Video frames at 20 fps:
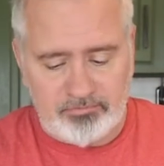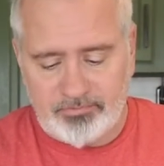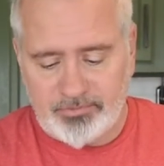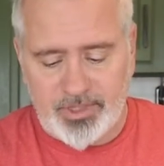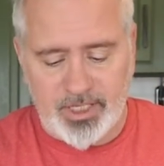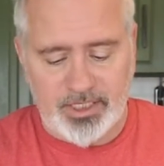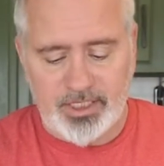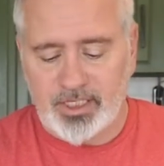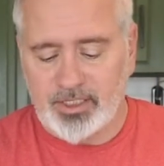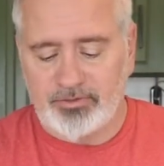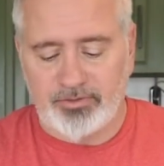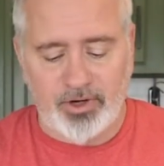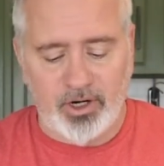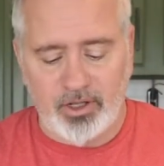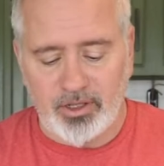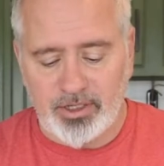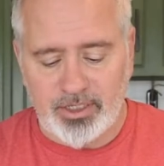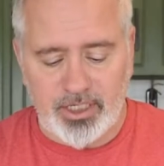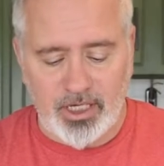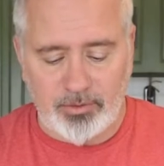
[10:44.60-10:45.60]
This is
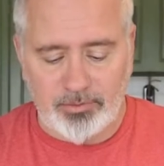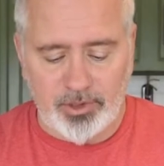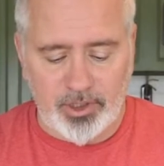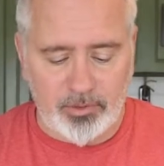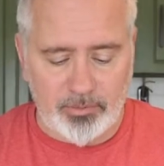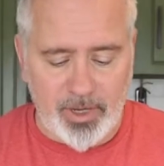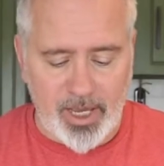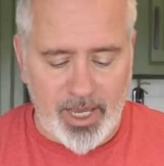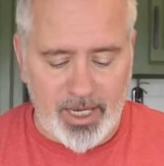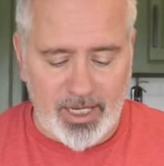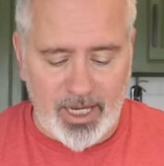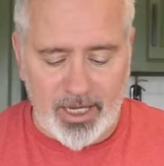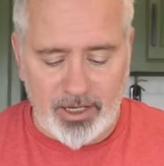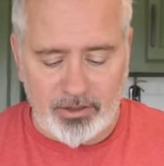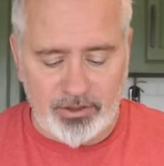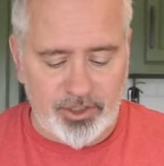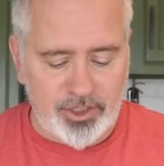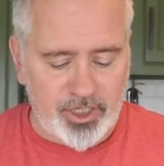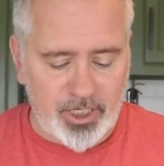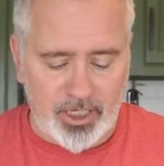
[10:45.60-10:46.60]
fairly simple to make. I
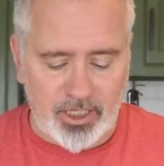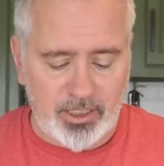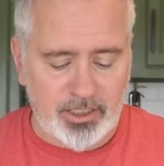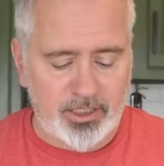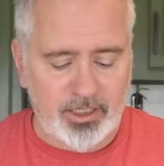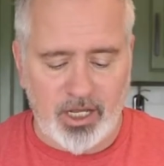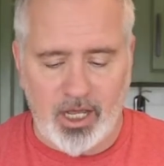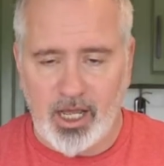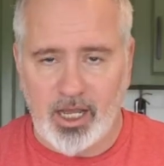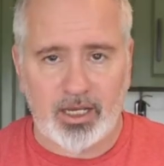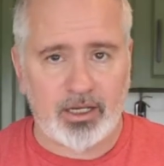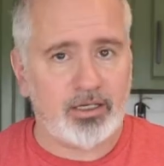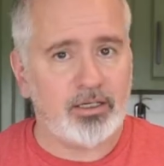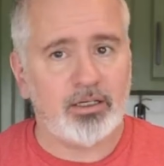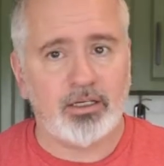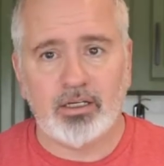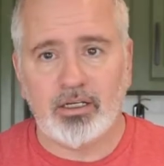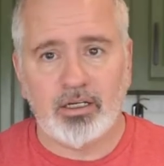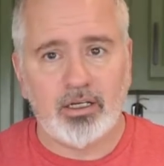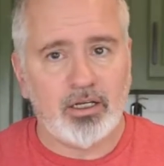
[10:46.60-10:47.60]
use chicken stock,
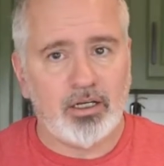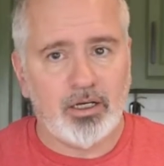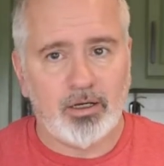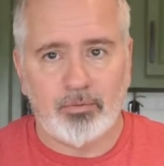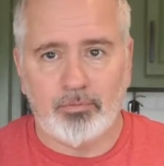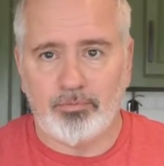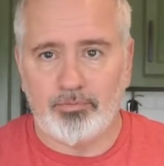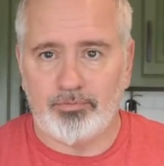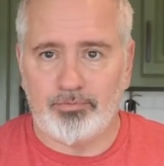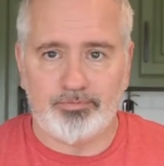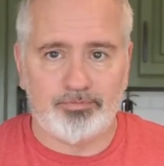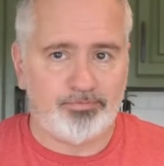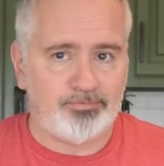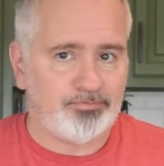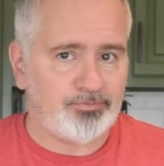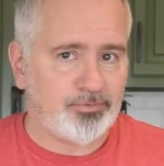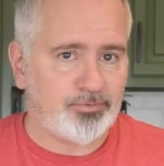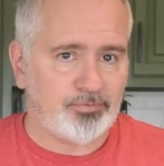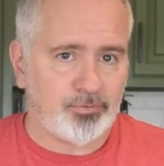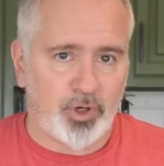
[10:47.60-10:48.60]

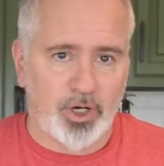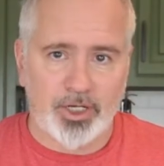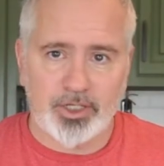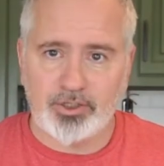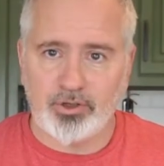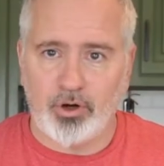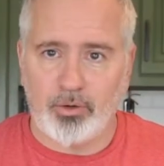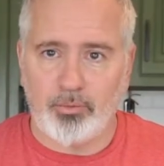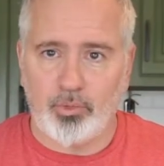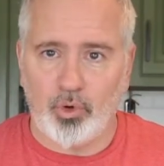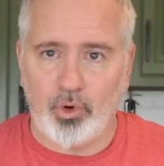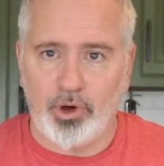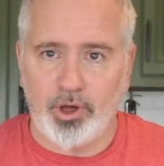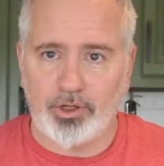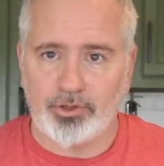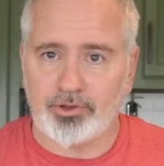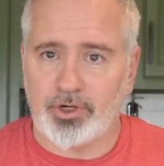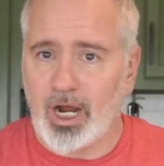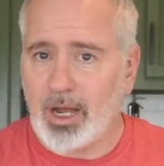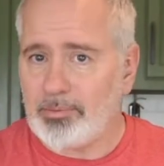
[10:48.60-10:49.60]
bring it to a
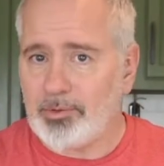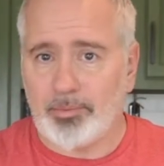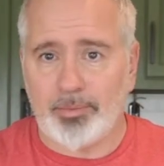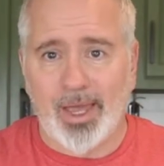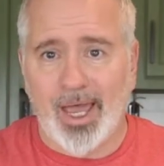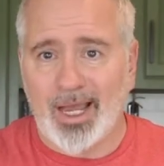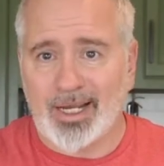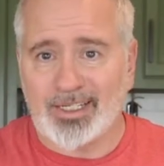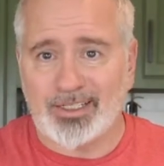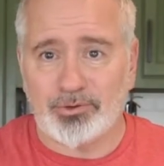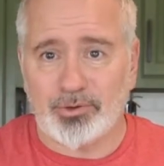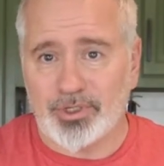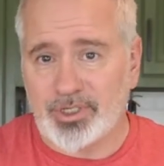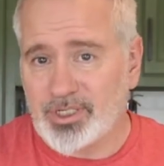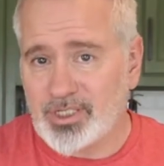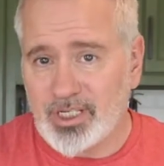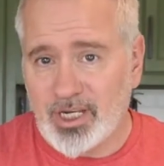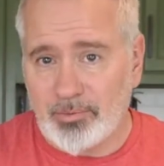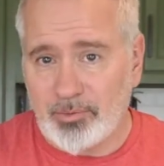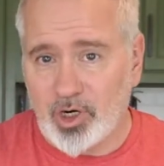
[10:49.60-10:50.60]
boil, drop it back to a
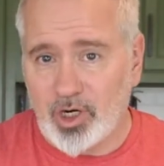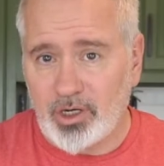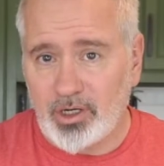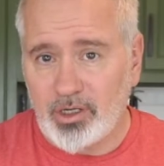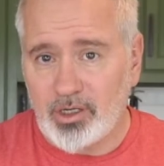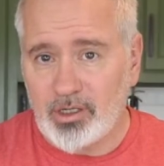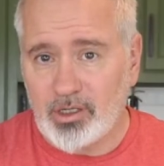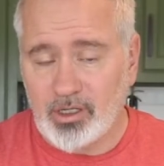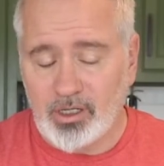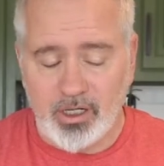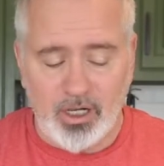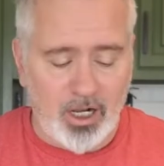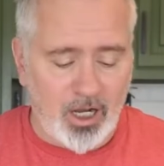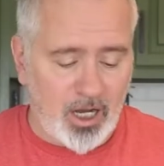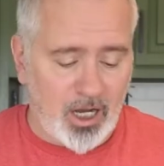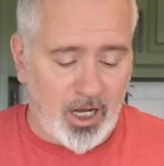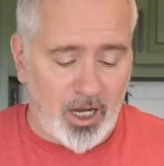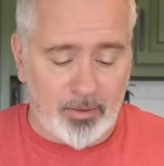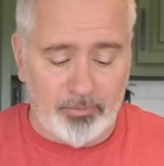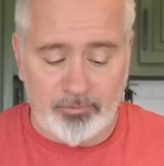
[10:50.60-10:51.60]
simmer.
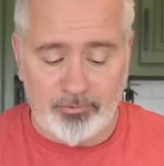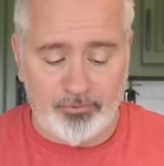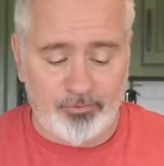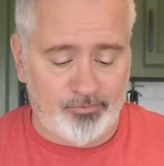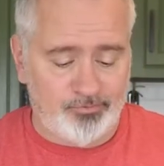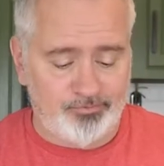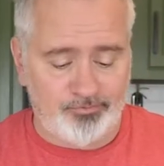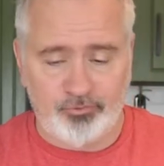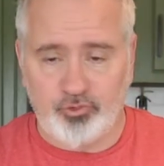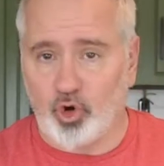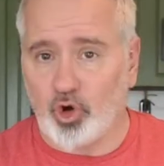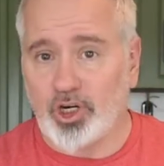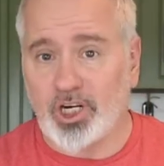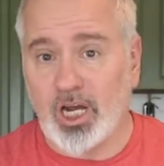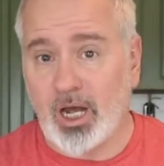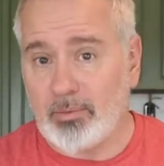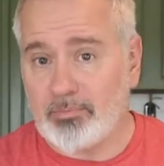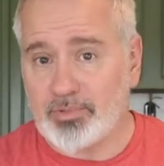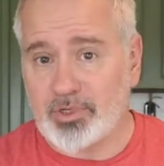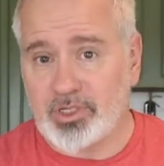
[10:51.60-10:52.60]
4
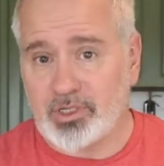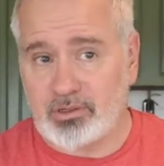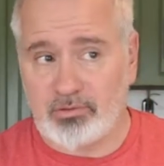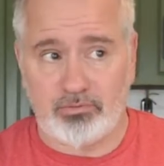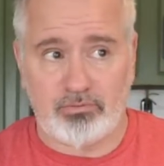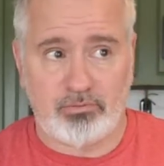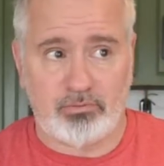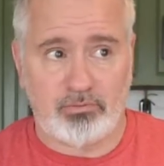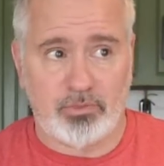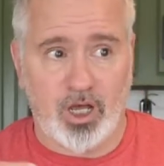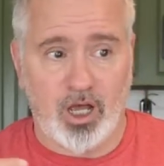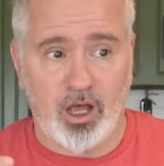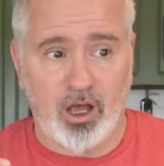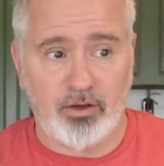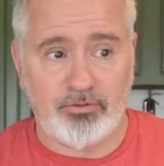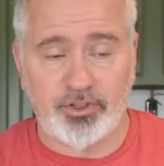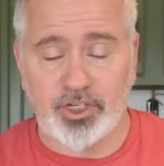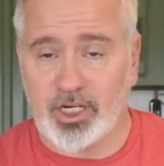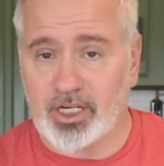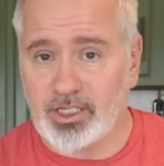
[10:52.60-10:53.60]
cups
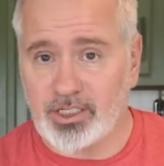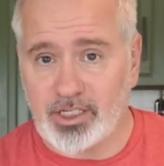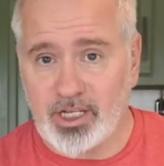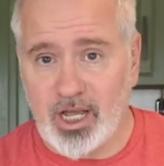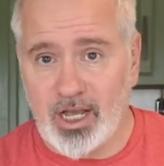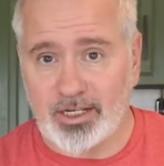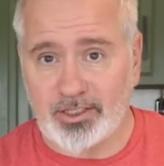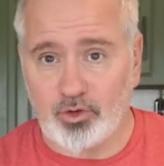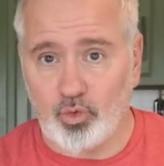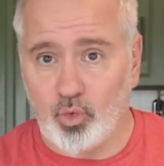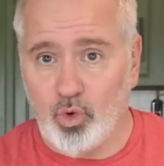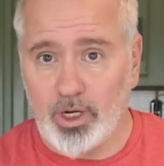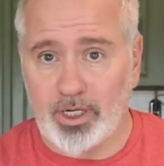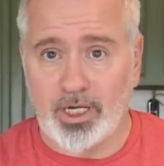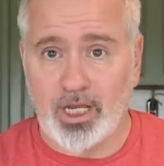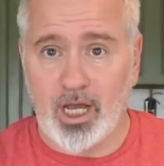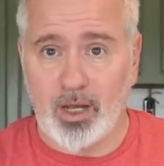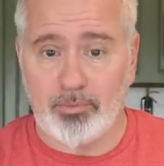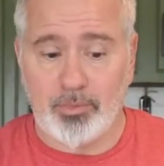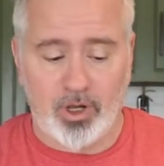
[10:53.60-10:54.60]
of chicken stock to 1
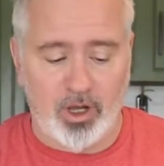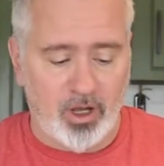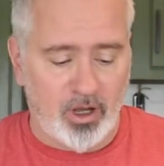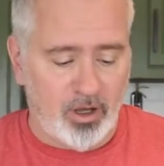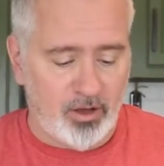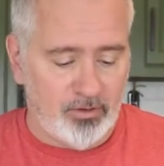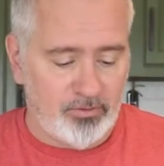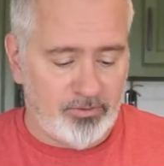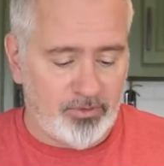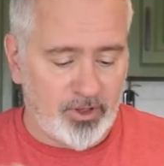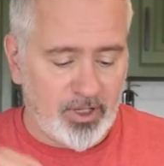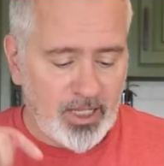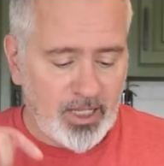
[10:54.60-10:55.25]
cup of,